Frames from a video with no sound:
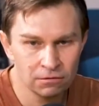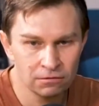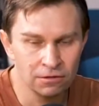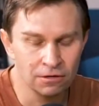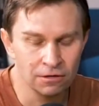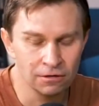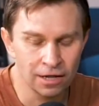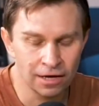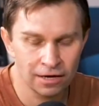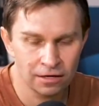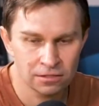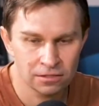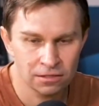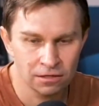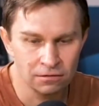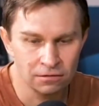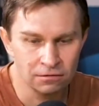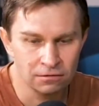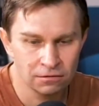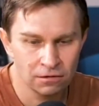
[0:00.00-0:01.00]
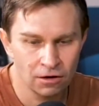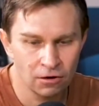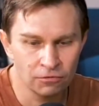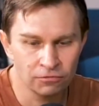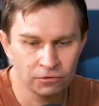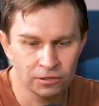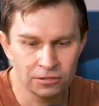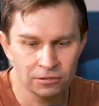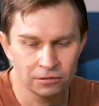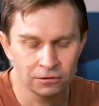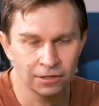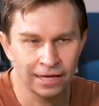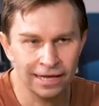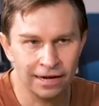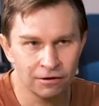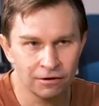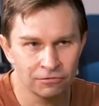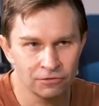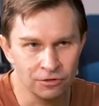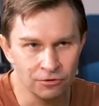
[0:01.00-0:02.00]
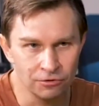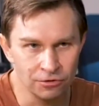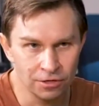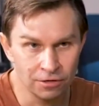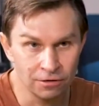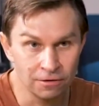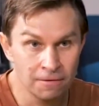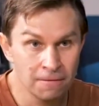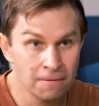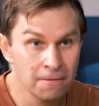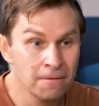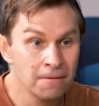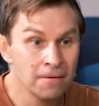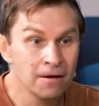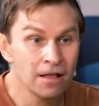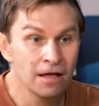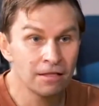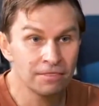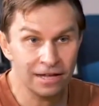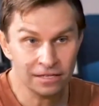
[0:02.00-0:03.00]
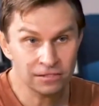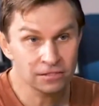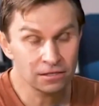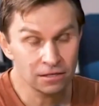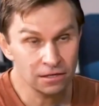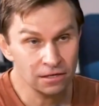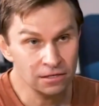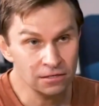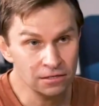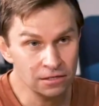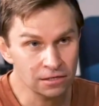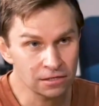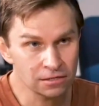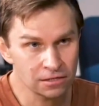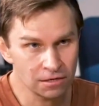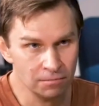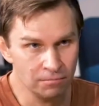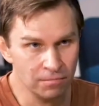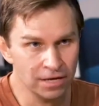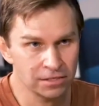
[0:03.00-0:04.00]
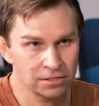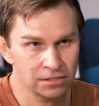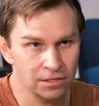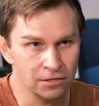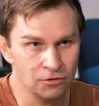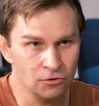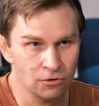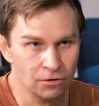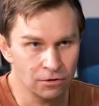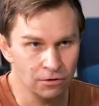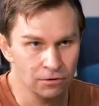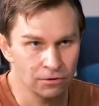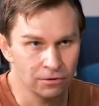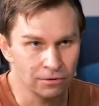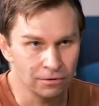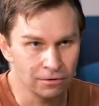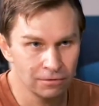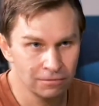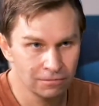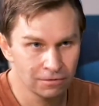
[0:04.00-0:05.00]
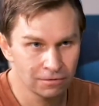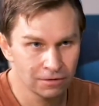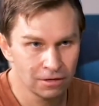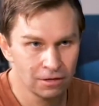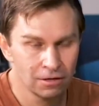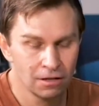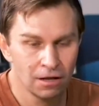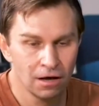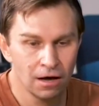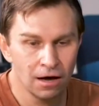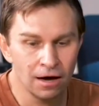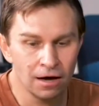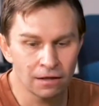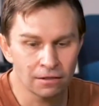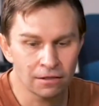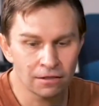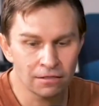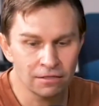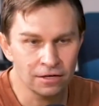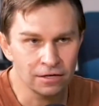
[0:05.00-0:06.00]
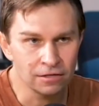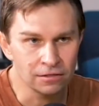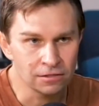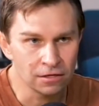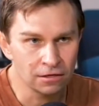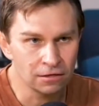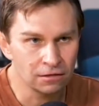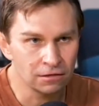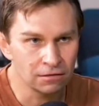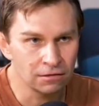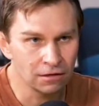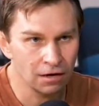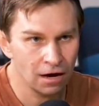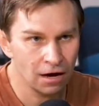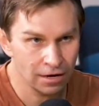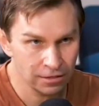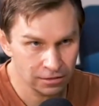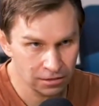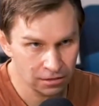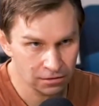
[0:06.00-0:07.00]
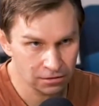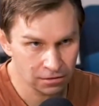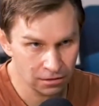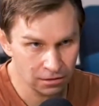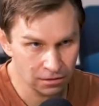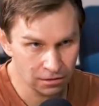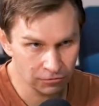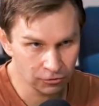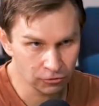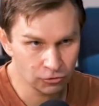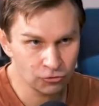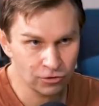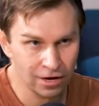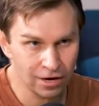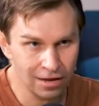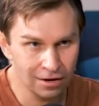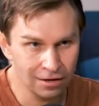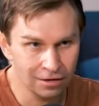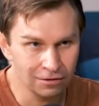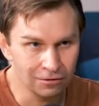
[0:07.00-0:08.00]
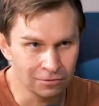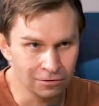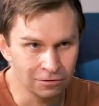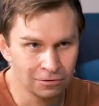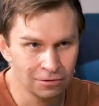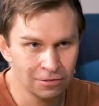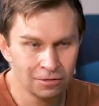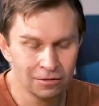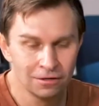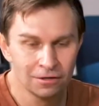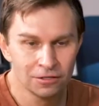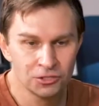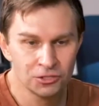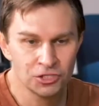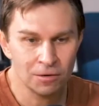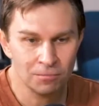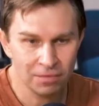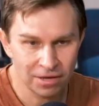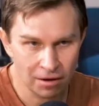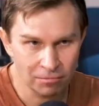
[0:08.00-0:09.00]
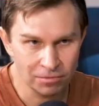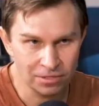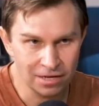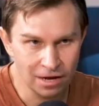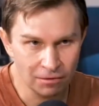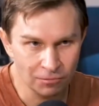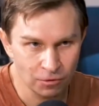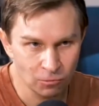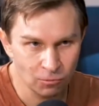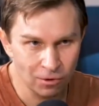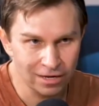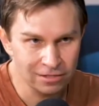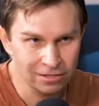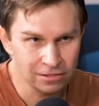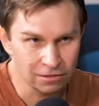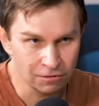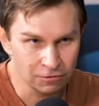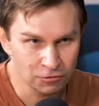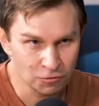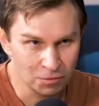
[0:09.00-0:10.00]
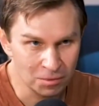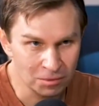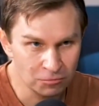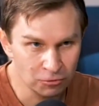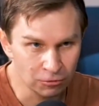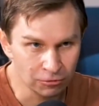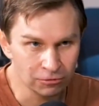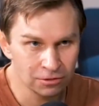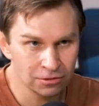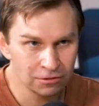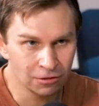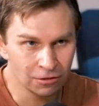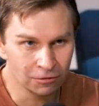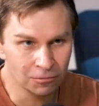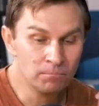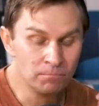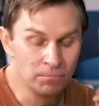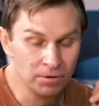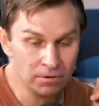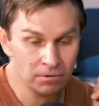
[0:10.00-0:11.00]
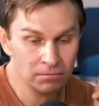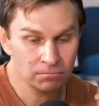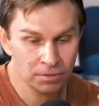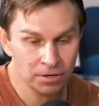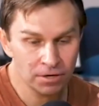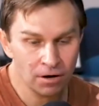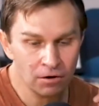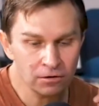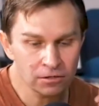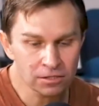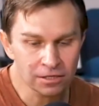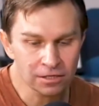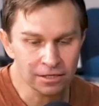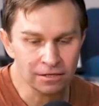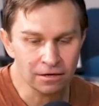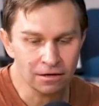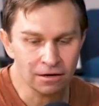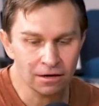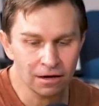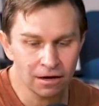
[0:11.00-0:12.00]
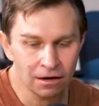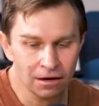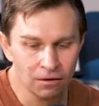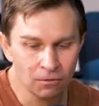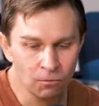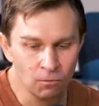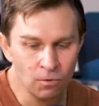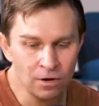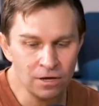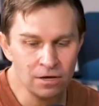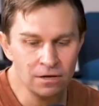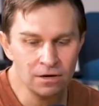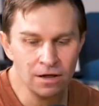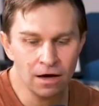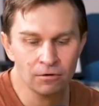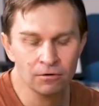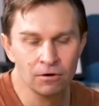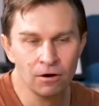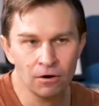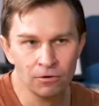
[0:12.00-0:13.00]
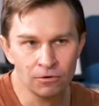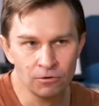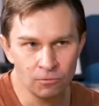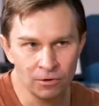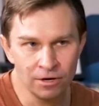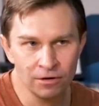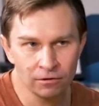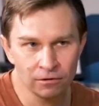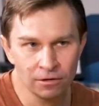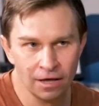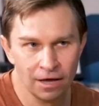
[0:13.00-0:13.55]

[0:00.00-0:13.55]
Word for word: you know, like I said, hopefully till late afternoon dinner. That's the easiest and best thing you can do. Mm-hmm. Other things are the high intensity interval training or jumping up and down with weights in a swimming pool. But but honestly, we now know we